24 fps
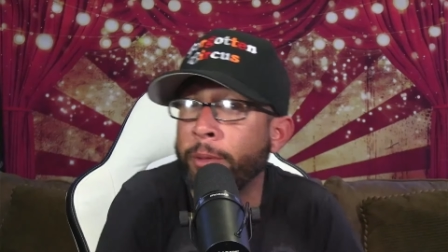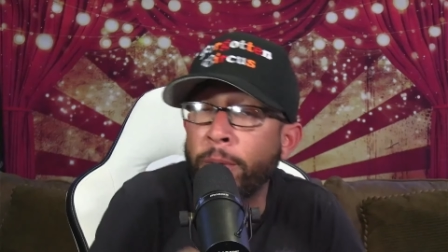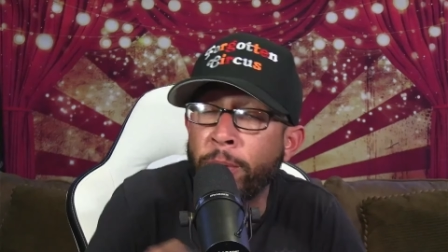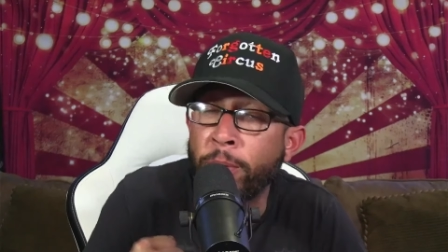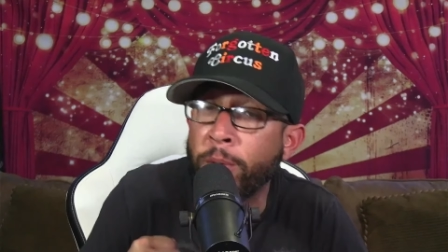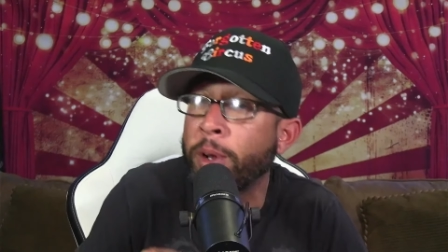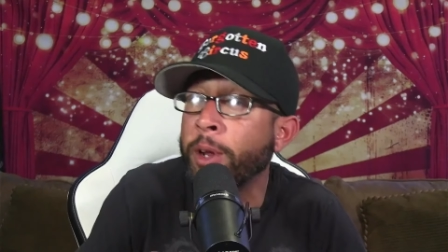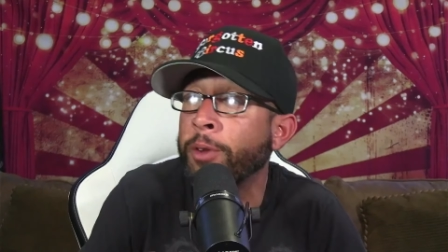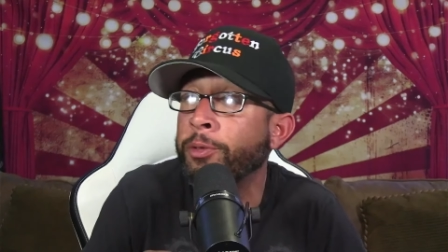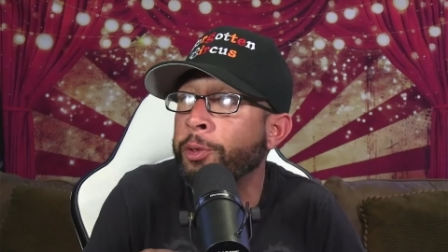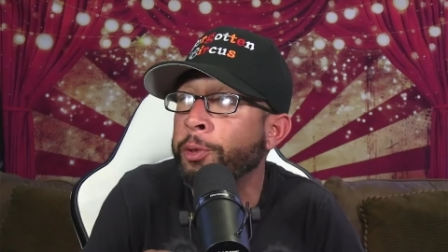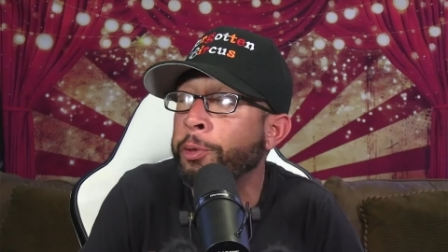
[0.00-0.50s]

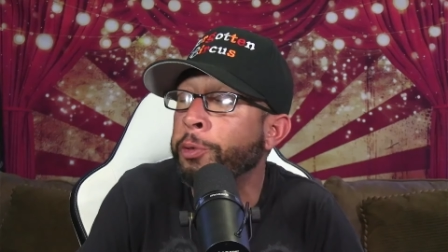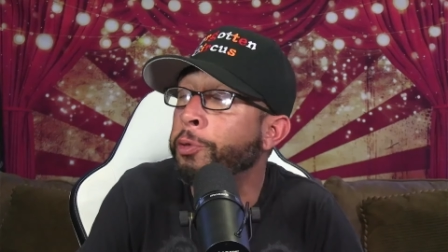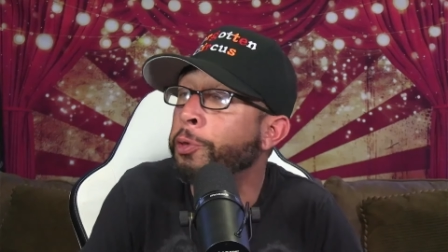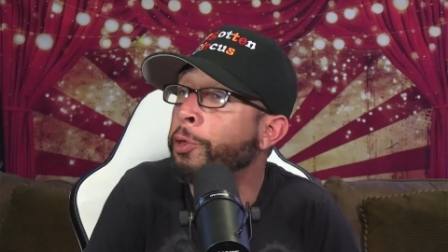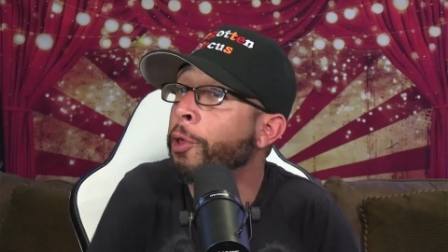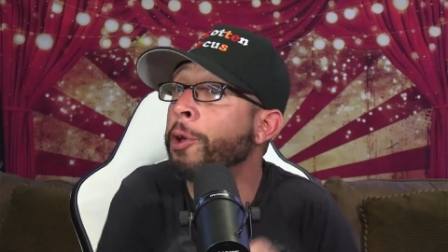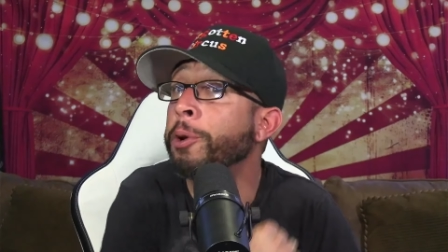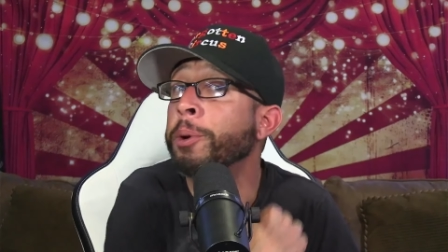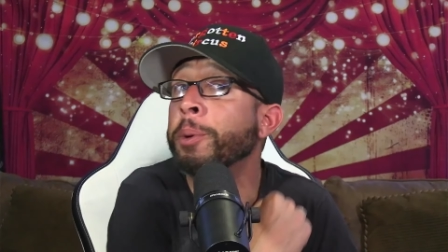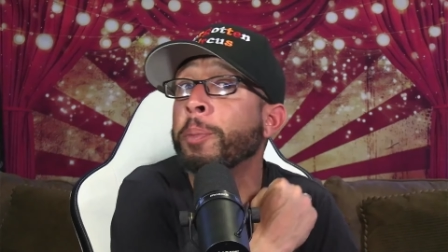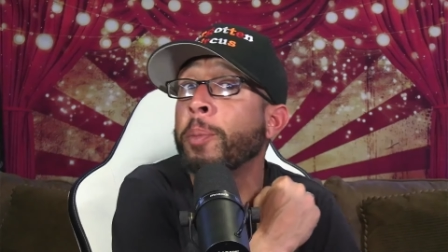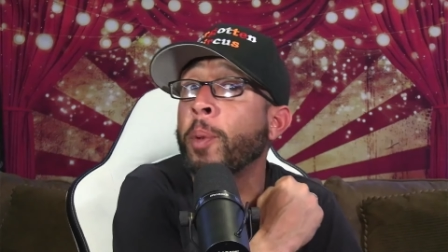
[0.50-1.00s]
Got the
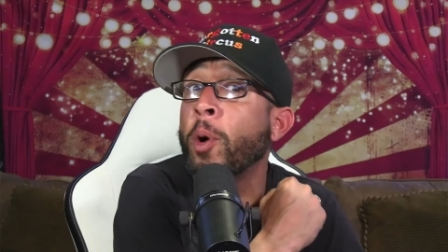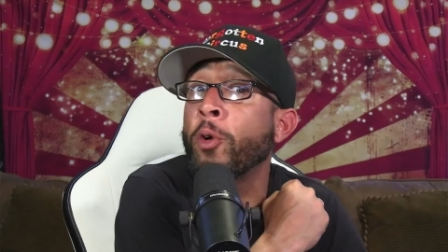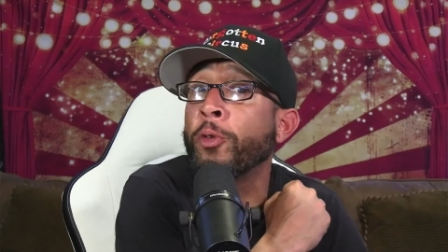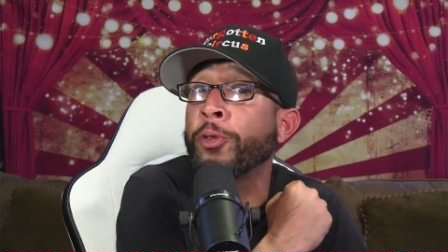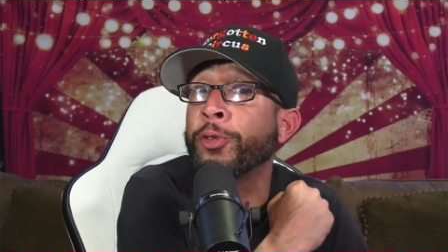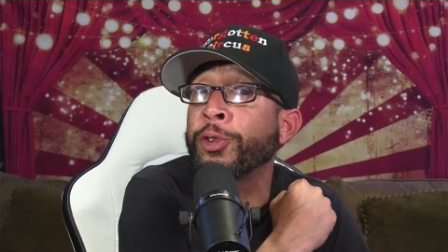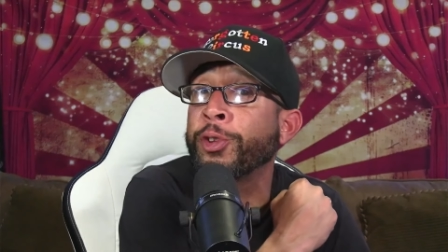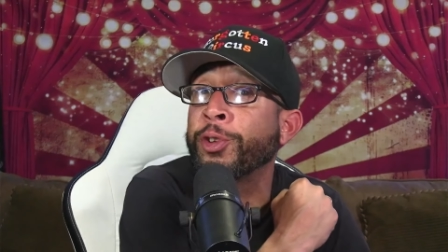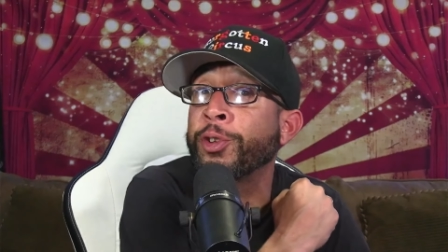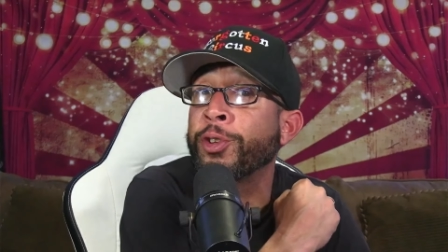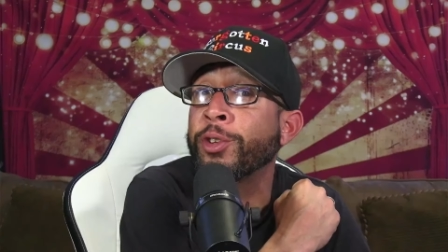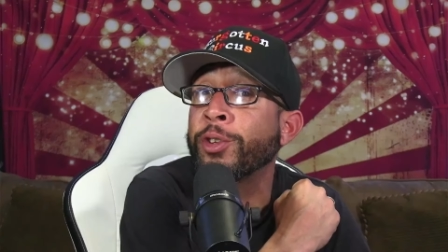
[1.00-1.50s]

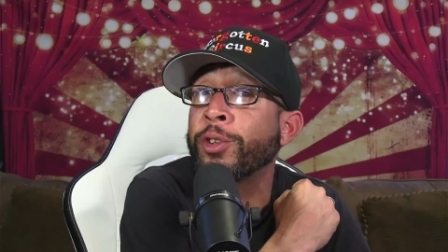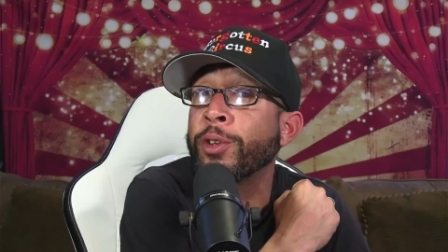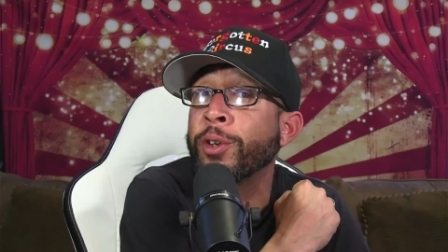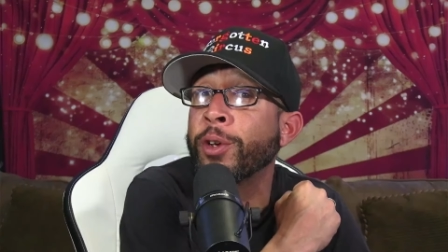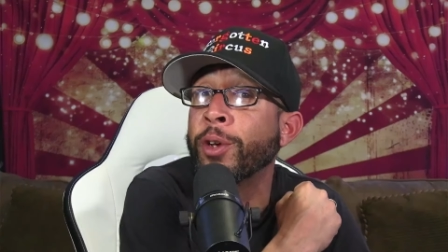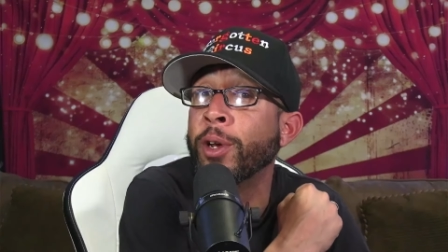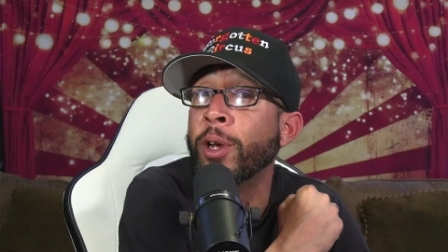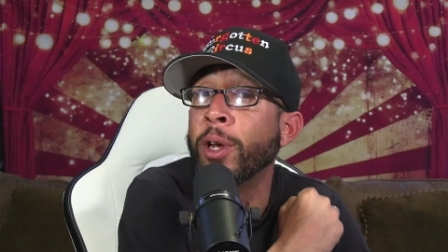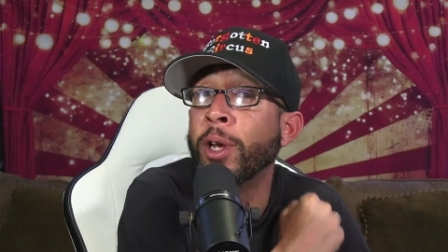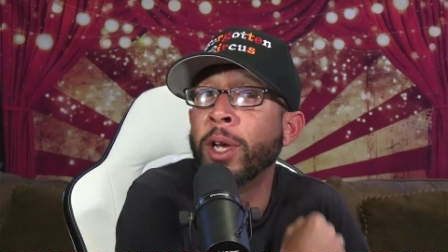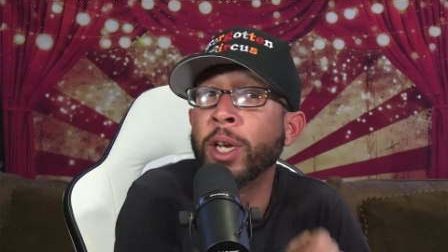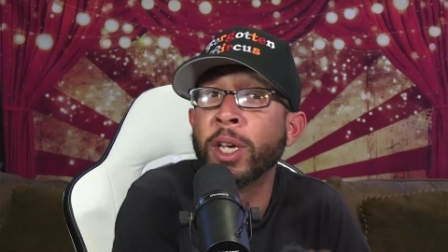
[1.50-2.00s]
Thunderbolts.
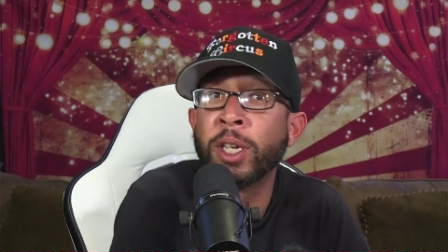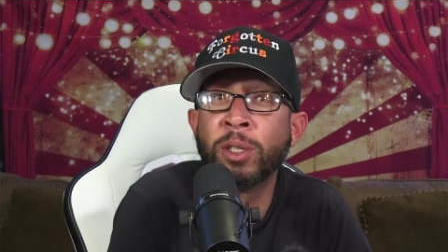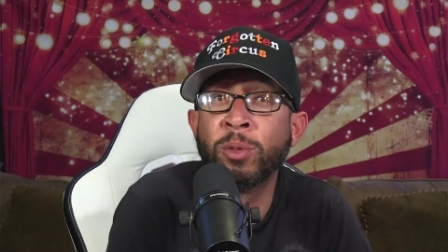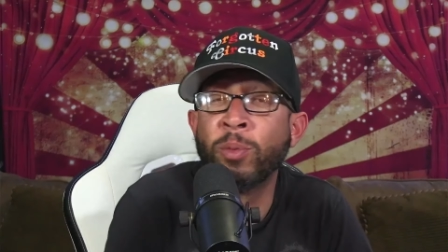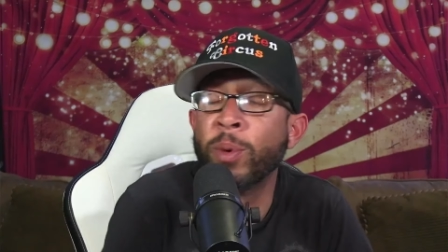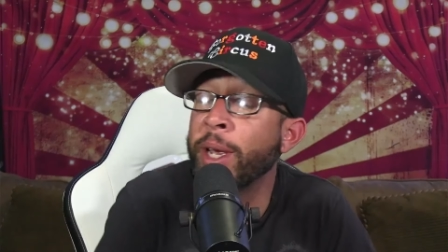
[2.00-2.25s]
We